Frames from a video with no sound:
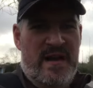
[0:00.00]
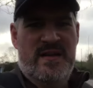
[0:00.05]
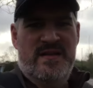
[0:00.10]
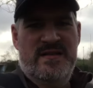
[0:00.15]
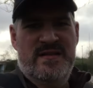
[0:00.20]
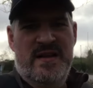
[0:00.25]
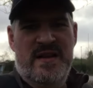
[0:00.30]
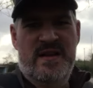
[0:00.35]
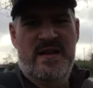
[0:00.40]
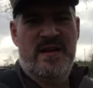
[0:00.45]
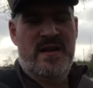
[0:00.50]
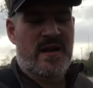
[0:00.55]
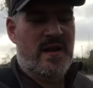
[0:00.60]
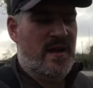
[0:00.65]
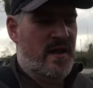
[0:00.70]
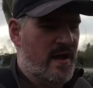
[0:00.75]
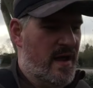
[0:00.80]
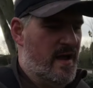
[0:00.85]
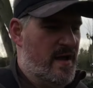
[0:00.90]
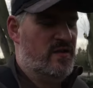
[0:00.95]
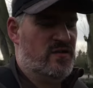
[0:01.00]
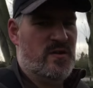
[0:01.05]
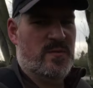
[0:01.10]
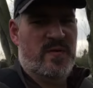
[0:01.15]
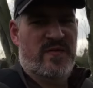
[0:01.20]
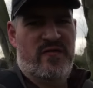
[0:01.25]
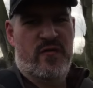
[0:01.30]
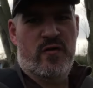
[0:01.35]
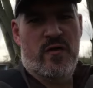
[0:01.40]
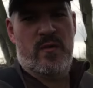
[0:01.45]
end, just
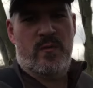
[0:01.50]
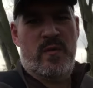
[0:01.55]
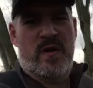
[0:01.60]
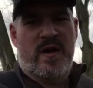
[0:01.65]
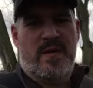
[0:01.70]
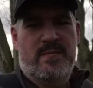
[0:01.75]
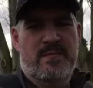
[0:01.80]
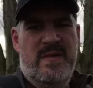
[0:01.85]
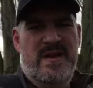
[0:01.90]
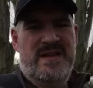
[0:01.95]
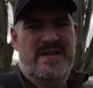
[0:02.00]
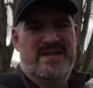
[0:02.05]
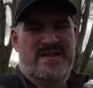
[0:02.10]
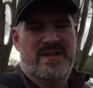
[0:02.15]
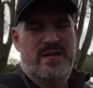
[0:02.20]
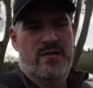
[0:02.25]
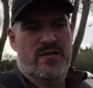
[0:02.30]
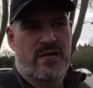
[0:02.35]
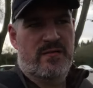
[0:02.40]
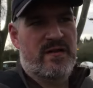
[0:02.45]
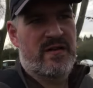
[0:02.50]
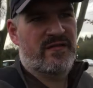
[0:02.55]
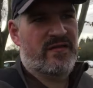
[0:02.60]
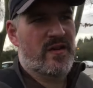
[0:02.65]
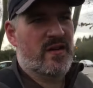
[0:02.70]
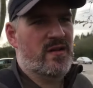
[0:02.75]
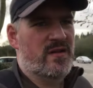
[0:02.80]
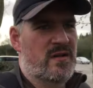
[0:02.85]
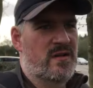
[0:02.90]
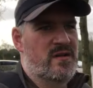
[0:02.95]
before it, where it meets the other
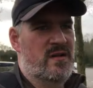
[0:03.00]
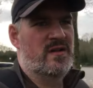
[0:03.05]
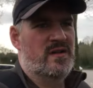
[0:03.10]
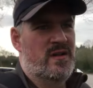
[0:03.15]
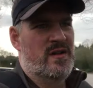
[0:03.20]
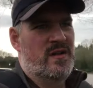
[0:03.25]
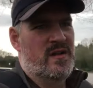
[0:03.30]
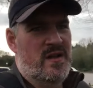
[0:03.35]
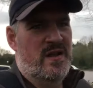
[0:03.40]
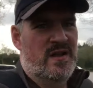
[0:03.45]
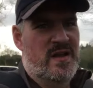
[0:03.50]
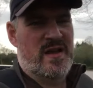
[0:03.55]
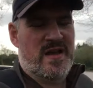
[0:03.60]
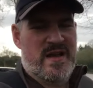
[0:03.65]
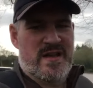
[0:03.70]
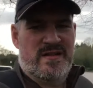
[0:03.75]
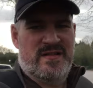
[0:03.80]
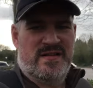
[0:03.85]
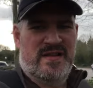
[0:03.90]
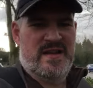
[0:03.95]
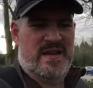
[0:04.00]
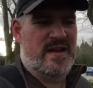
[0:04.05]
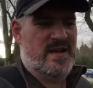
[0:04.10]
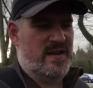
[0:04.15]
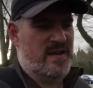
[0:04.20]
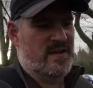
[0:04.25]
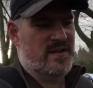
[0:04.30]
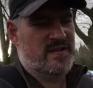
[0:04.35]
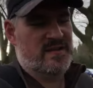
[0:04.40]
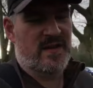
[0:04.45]
river,
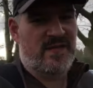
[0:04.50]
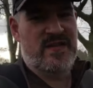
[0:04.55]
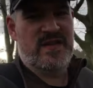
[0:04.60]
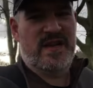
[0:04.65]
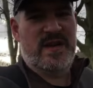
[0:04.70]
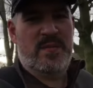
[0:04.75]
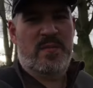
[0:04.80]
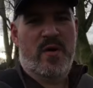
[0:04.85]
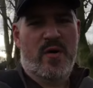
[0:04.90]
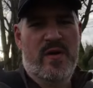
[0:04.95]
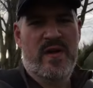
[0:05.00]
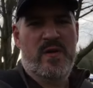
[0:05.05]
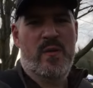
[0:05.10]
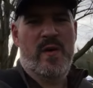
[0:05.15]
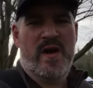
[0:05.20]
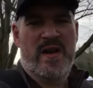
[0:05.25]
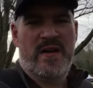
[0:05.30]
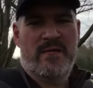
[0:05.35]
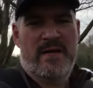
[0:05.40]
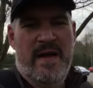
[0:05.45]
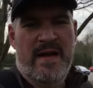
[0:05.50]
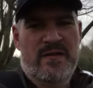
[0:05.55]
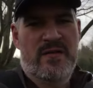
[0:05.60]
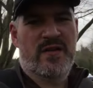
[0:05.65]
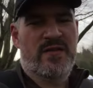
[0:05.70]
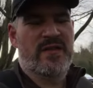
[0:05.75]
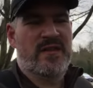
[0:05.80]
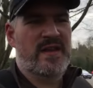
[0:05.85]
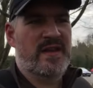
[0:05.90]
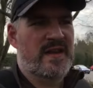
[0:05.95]
and see if there's any pike waiting
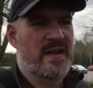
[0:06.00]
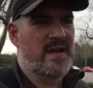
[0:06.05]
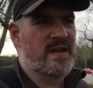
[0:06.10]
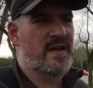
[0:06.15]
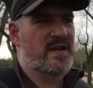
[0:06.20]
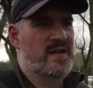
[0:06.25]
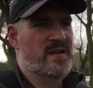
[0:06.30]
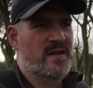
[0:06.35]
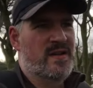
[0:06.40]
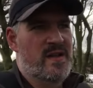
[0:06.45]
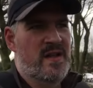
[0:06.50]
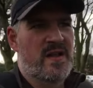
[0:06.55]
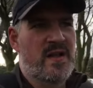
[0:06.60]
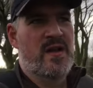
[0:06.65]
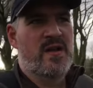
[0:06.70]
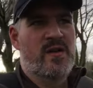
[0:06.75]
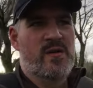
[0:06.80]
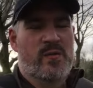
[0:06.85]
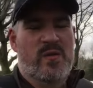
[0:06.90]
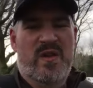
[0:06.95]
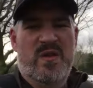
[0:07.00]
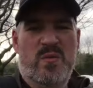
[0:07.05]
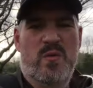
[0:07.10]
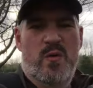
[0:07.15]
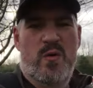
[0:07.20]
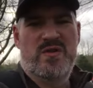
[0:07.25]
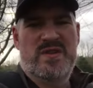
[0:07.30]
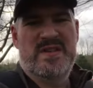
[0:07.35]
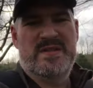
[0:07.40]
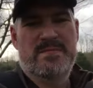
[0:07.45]
around on the where the
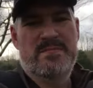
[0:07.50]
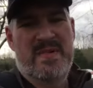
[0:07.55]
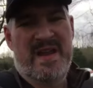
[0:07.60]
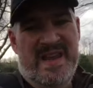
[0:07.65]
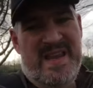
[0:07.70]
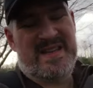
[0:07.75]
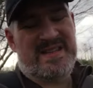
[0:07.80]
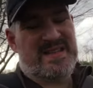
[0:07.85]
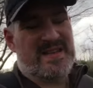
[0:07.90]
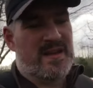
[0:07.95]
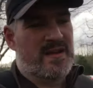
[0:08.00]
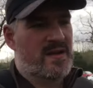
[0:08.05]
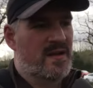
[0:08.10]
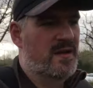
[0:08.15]
waters mix.